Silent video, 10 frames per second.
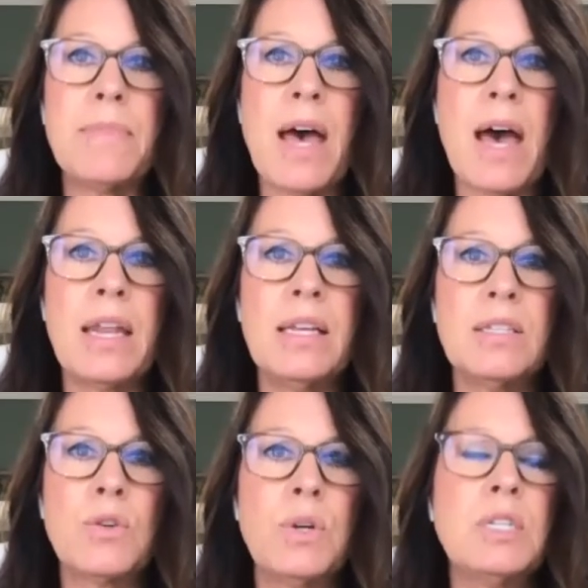that
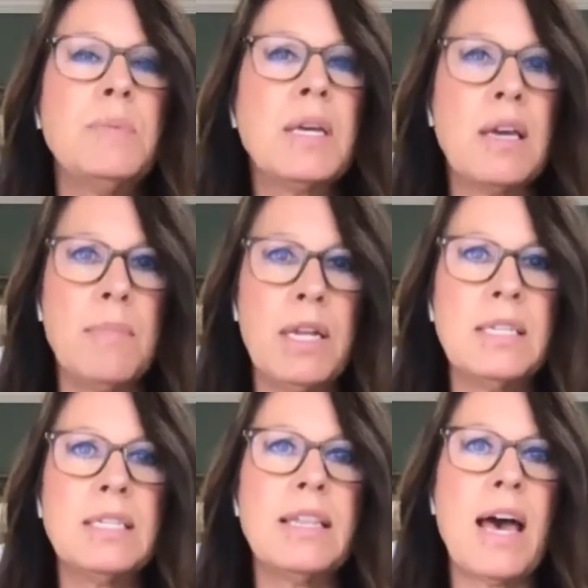is going to be
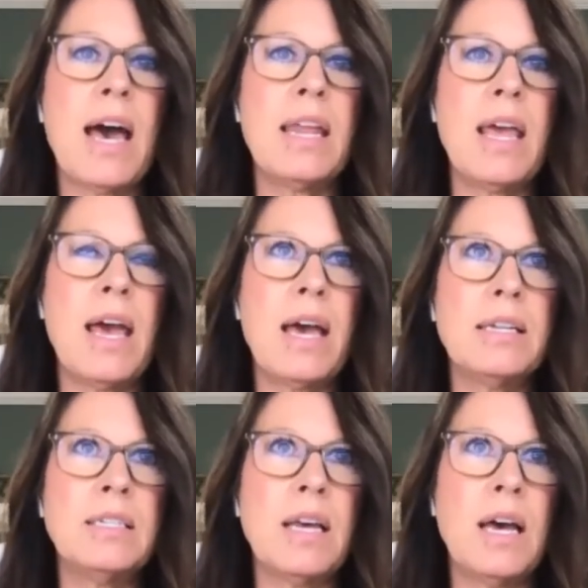committed to that,
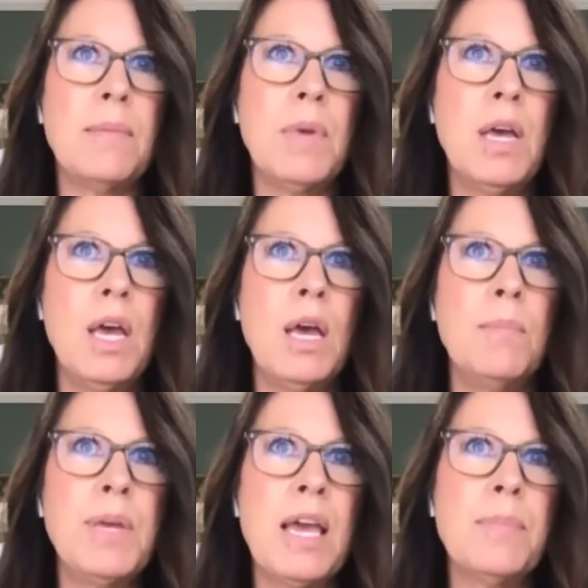and
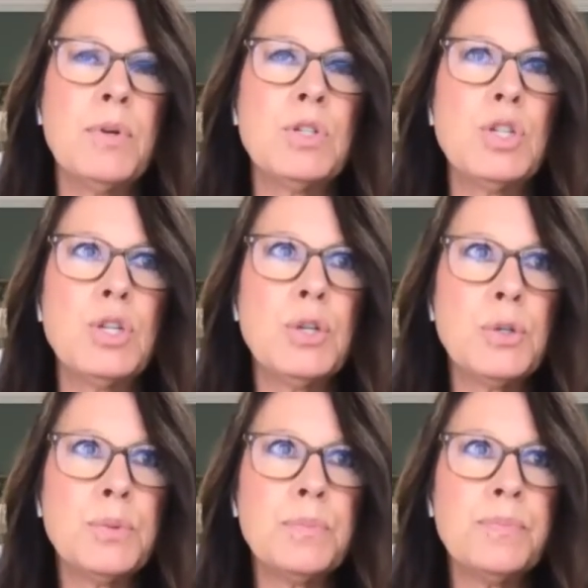be able
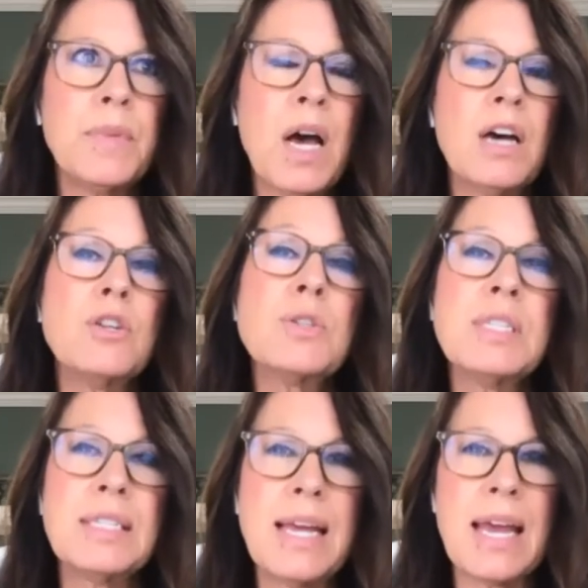to
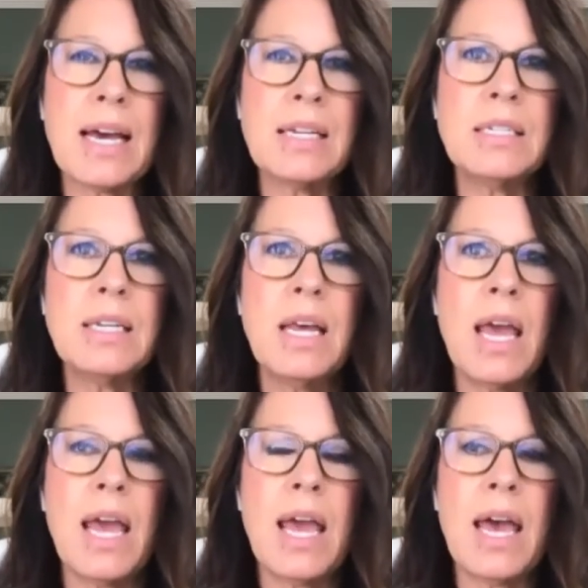understand
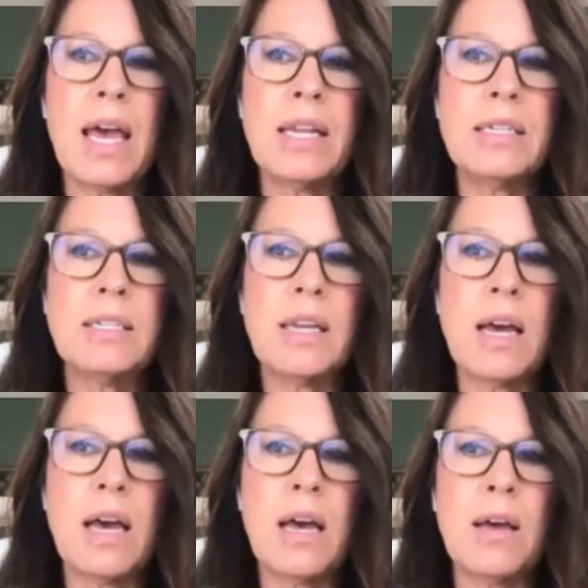and
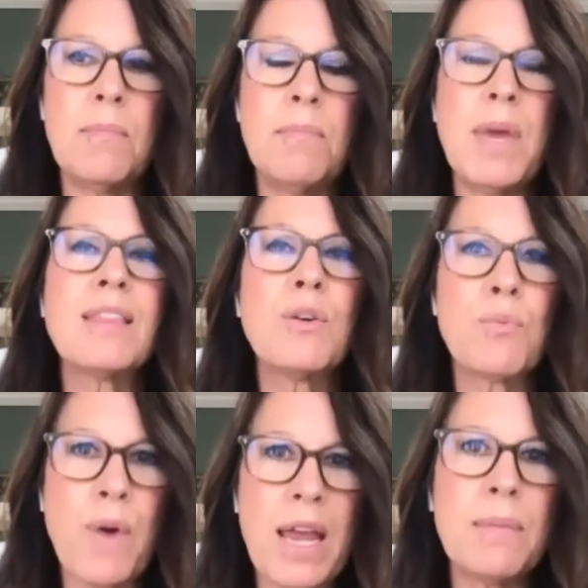make the
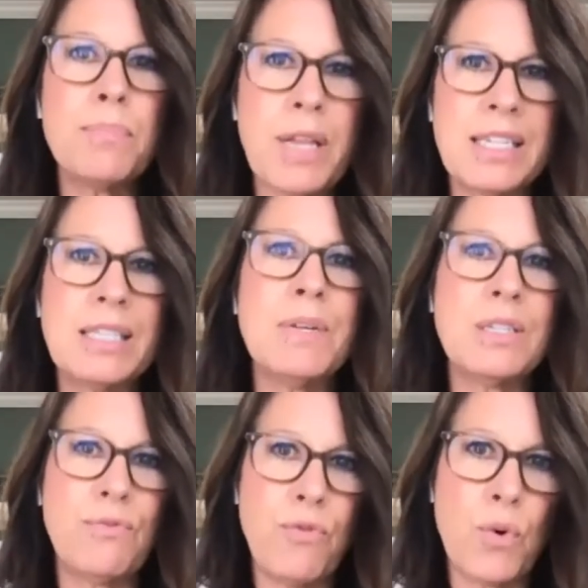right
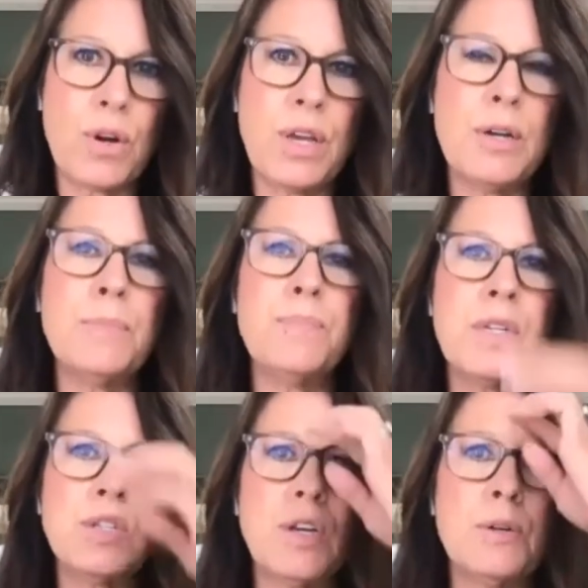placements for you.
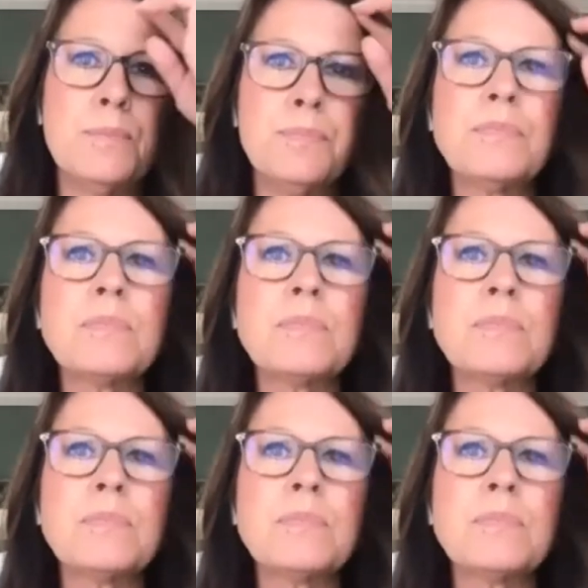So